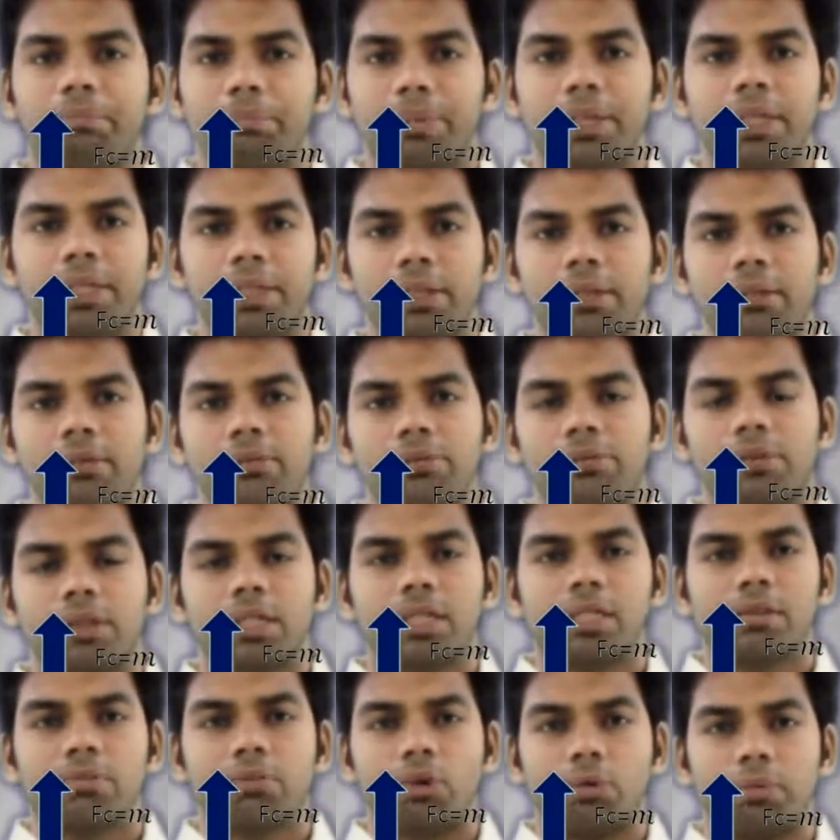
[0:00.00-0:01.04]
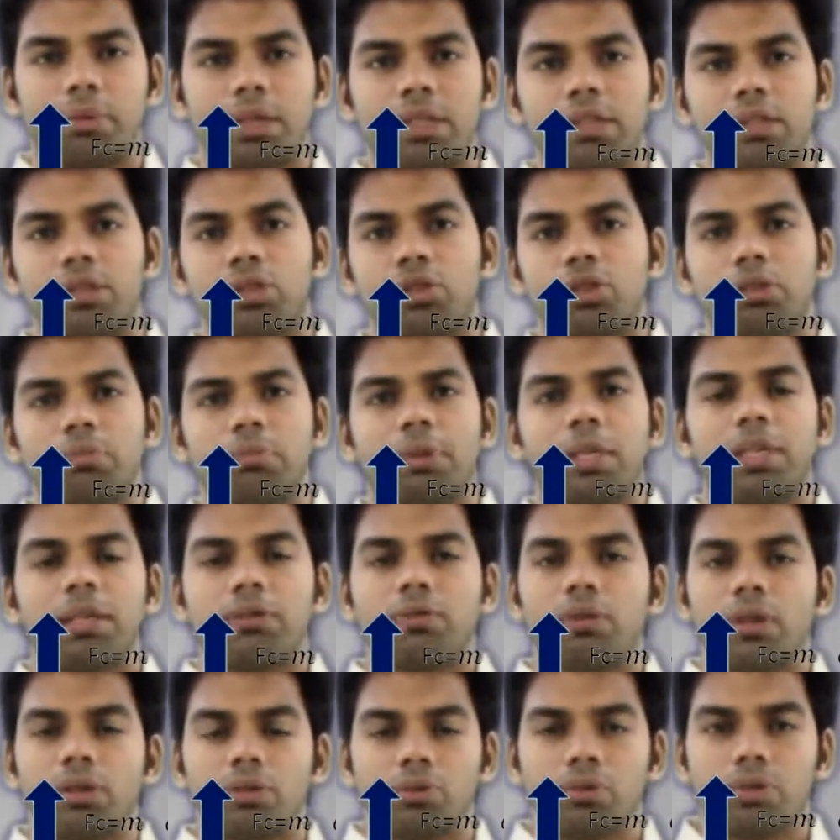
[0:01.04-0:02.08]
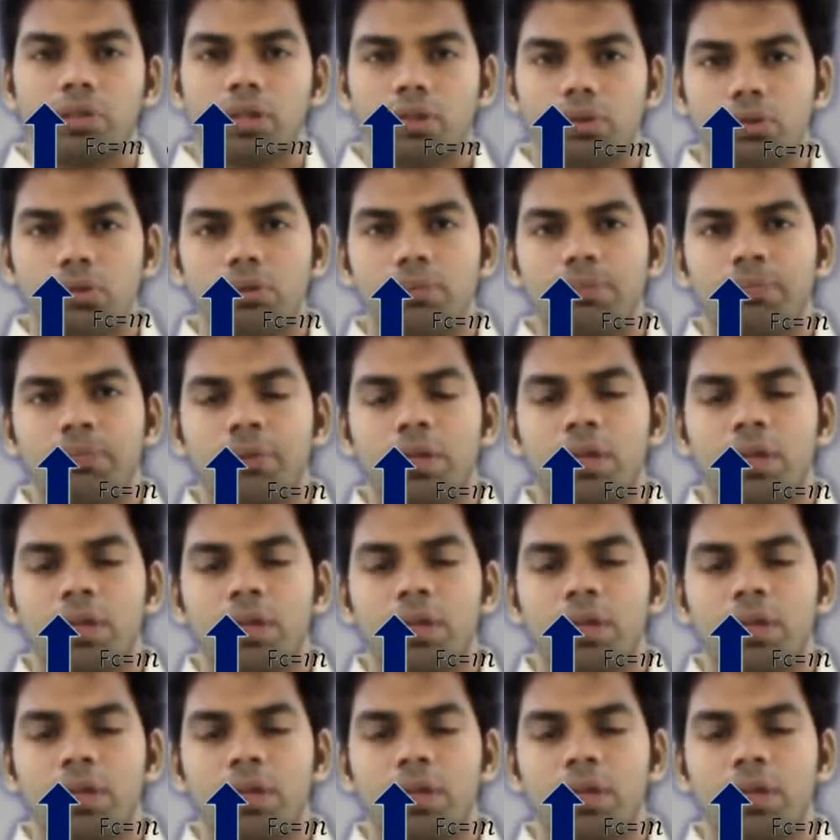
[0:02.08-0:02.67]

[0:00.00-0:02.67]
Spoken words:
P, this moment should be equal to 0.